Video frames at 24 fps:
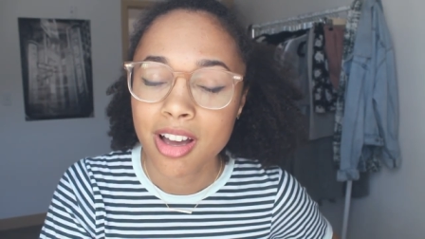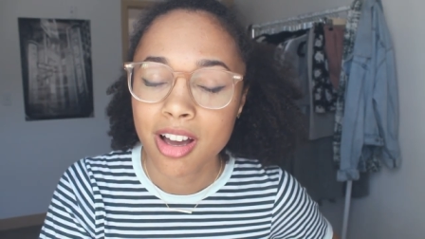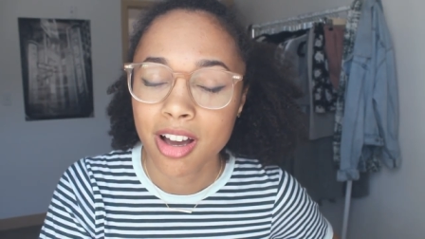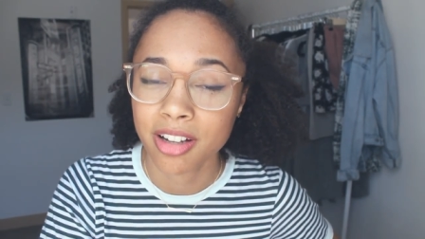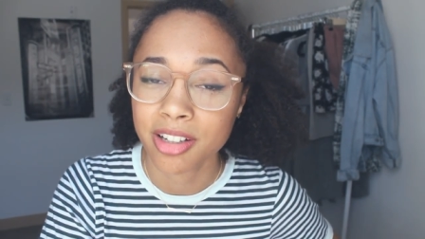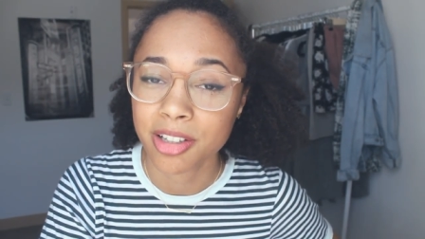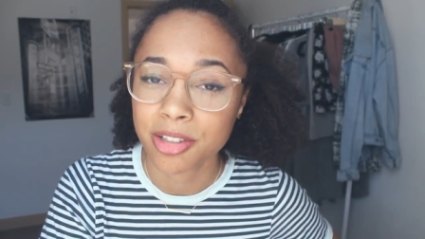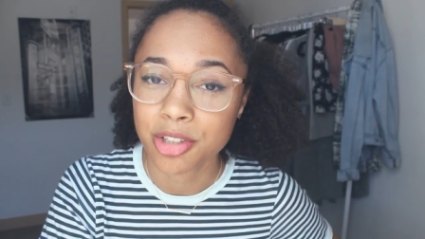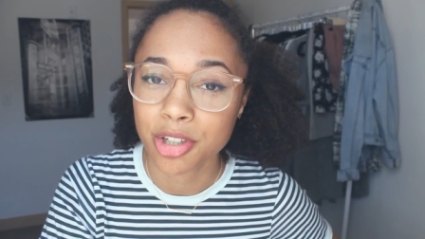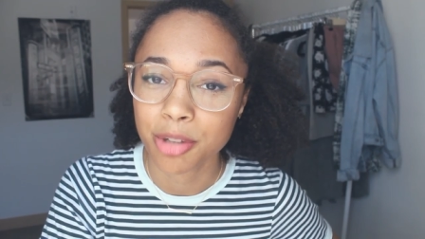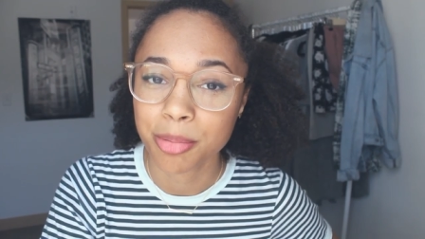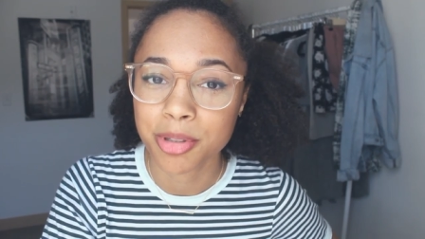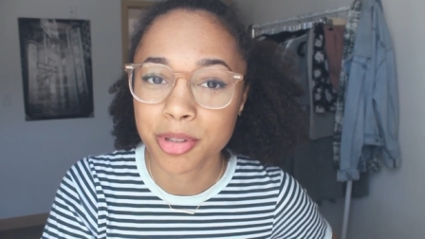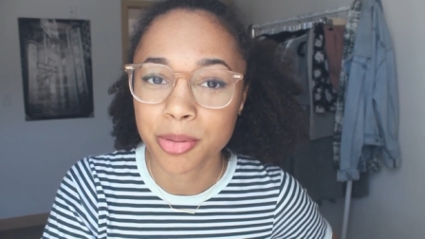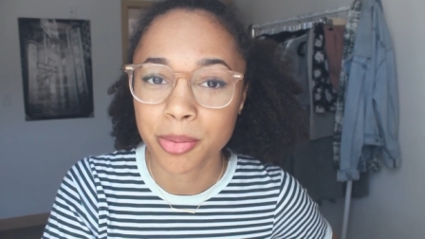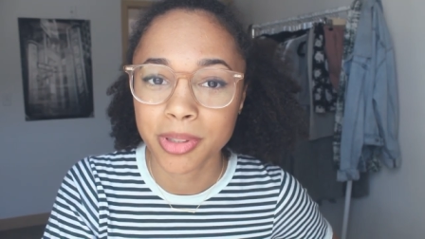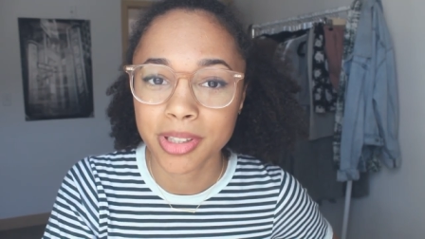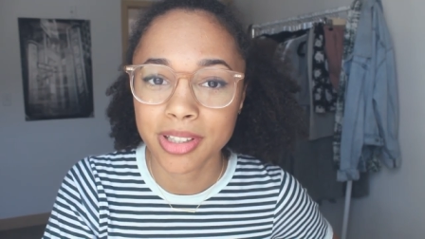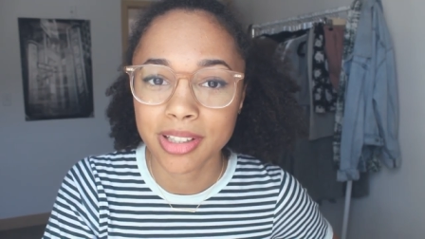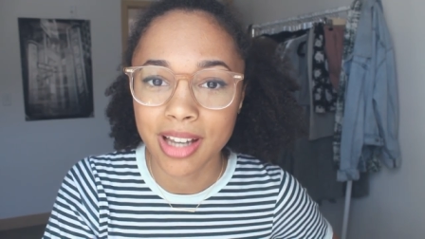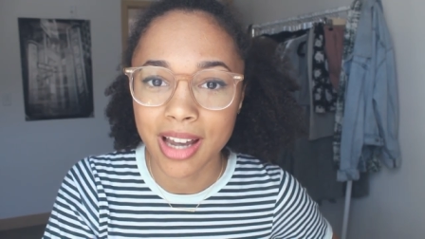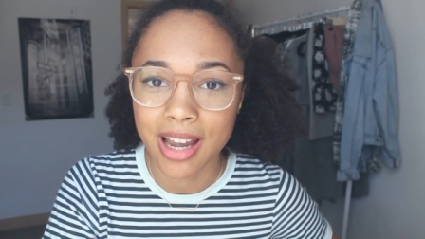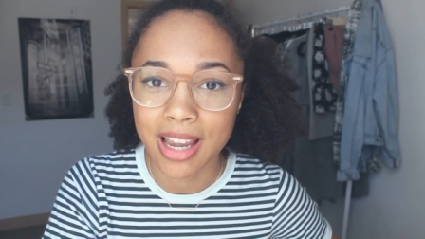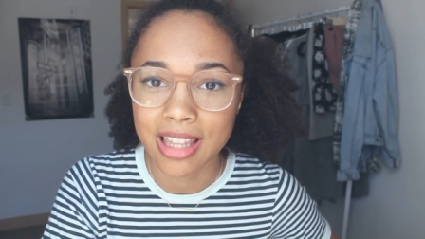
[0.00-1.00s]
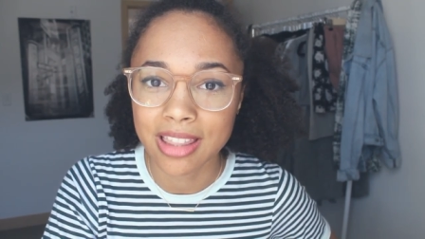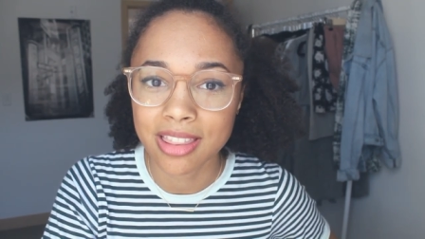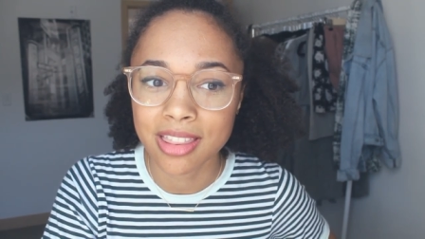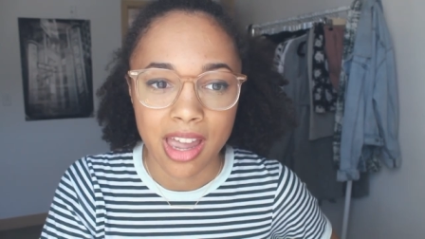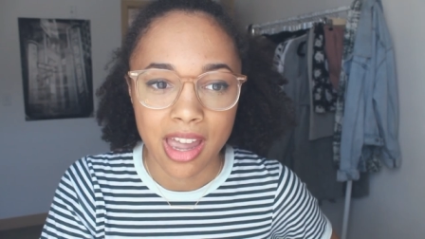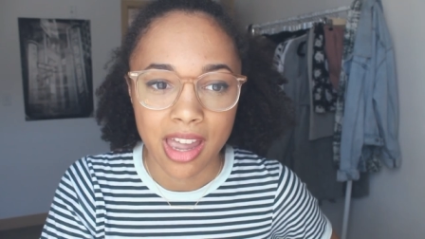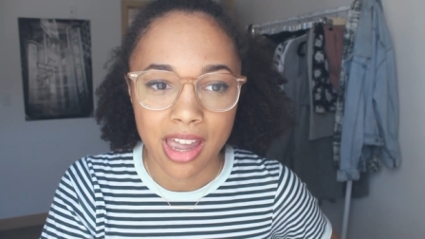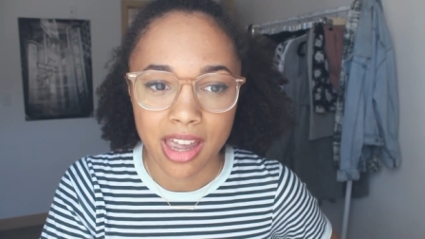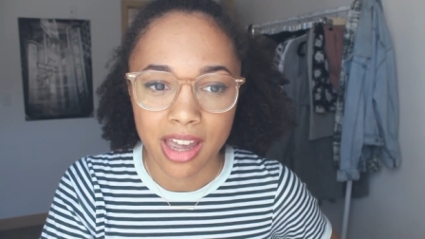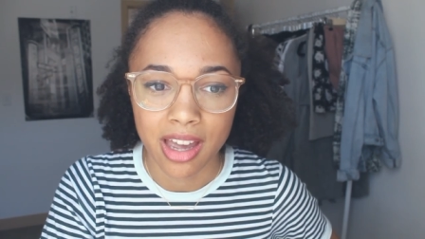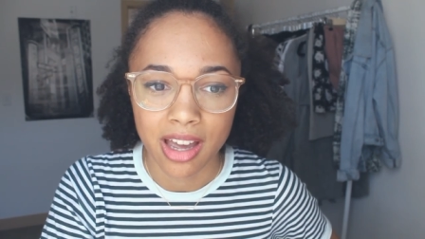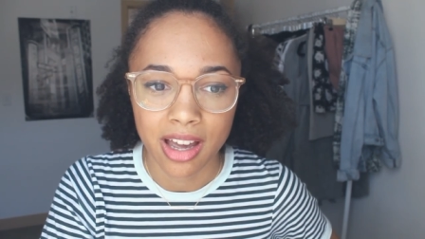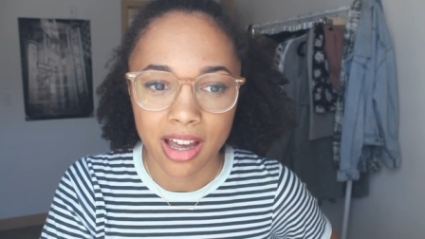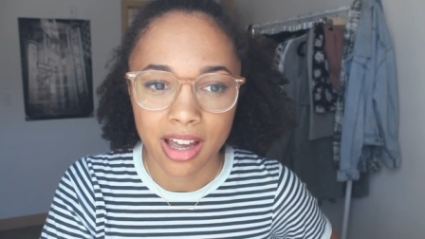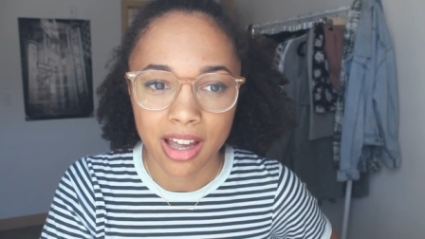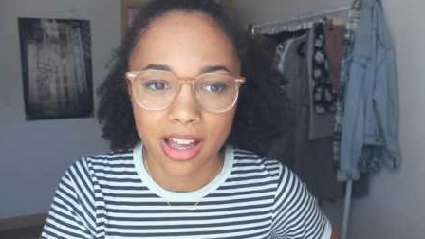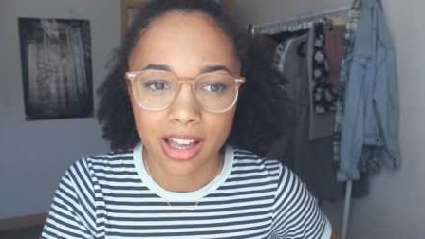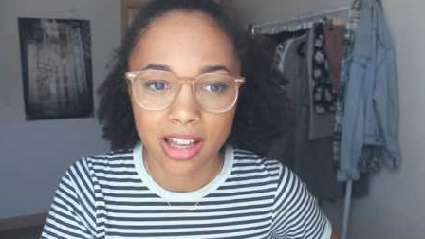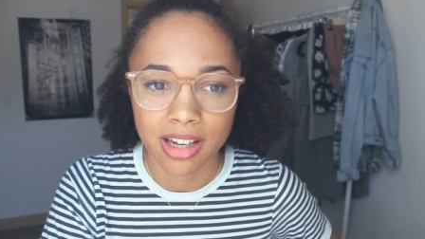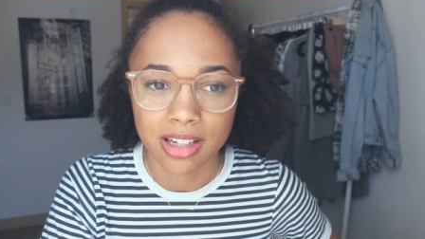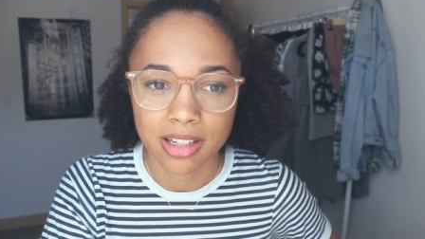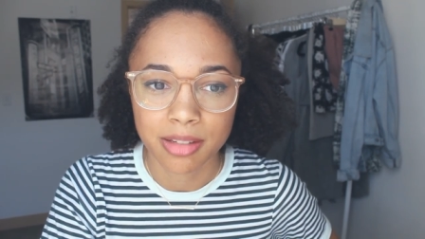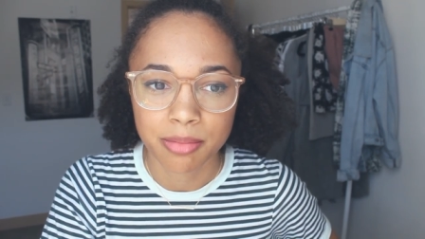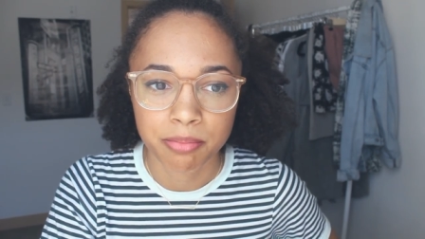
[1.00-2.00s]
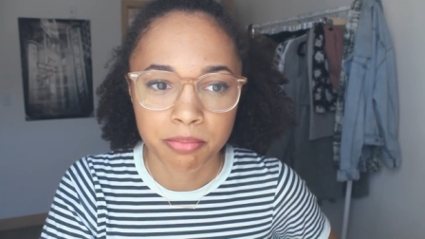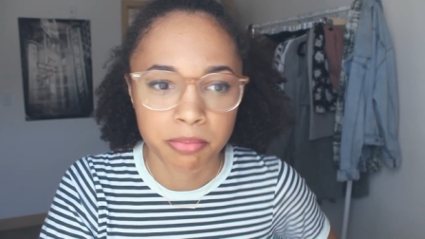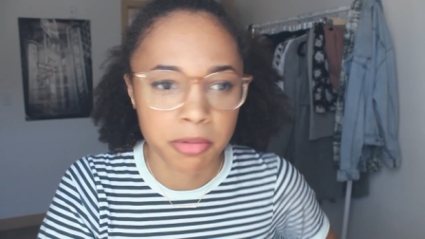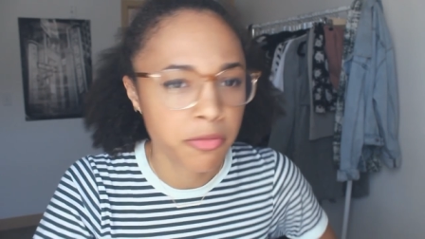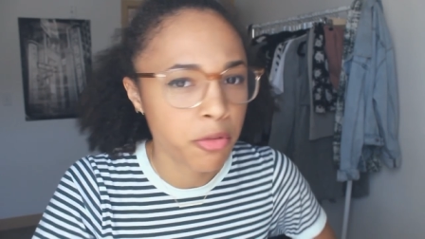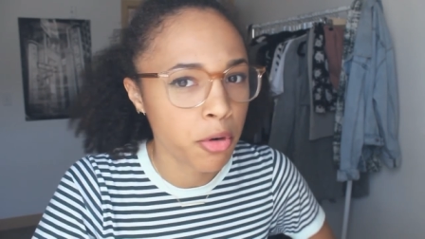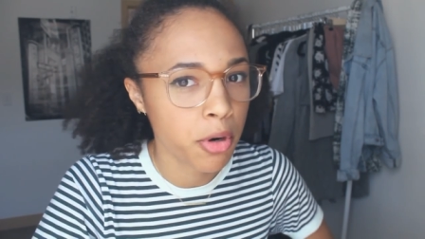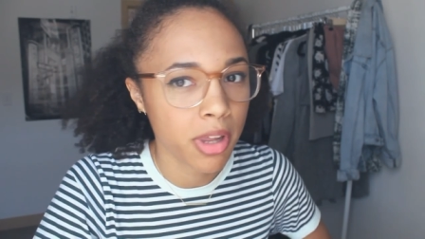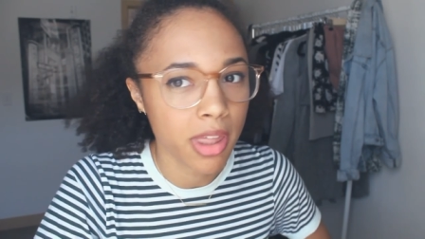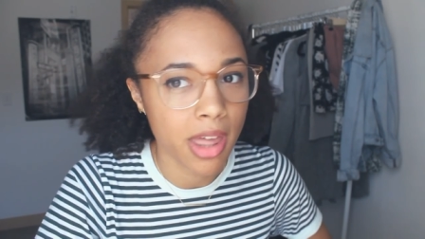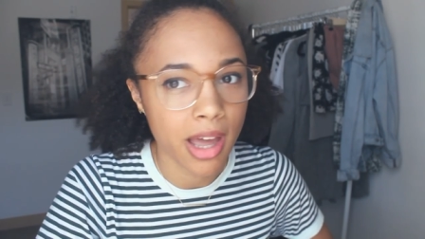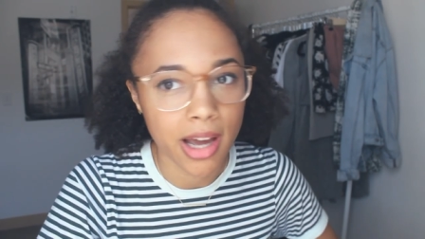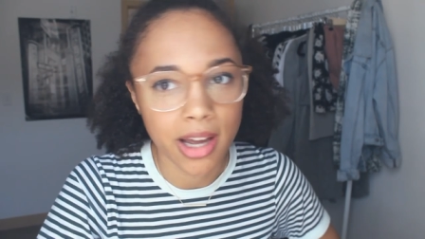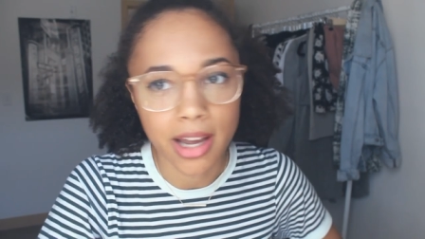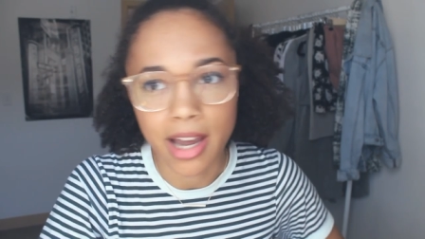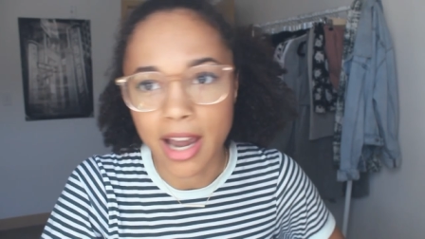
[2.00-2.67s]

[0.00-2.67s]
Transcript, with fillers: October 29th, and before that,